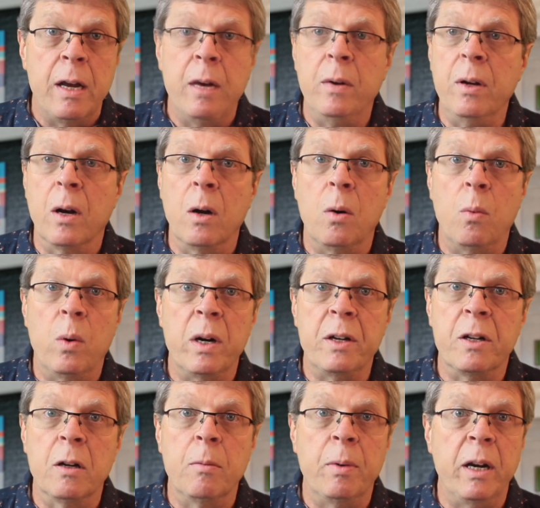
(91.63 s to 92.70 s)
And, you know, one
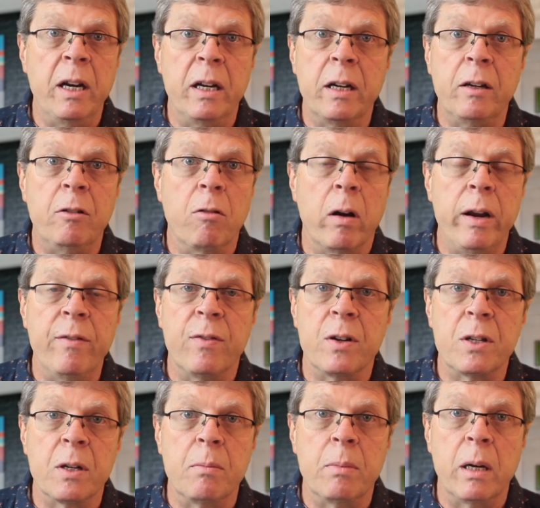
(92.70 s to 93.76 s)
company did great for
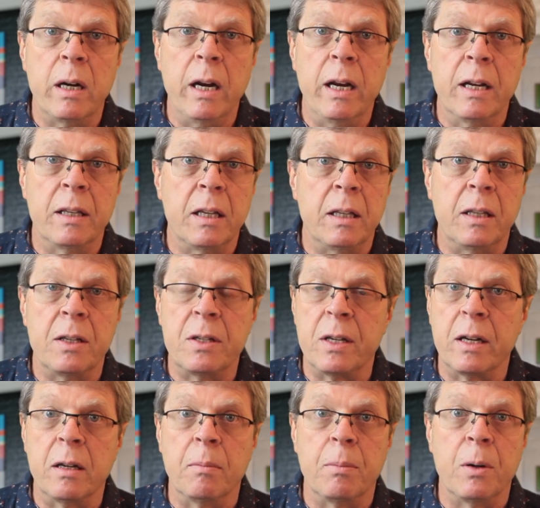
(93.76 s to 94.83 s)
somebody, and then the
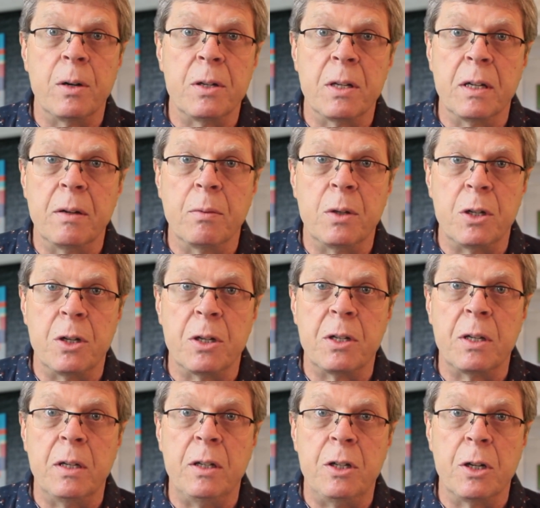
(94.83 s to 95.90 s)
second person was
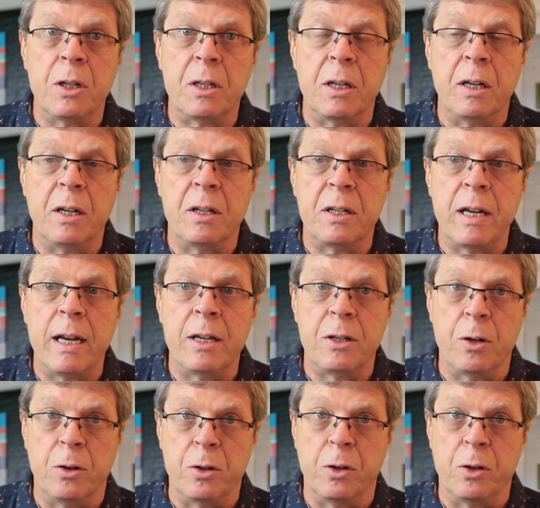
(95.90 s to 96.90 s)
just just a disaster.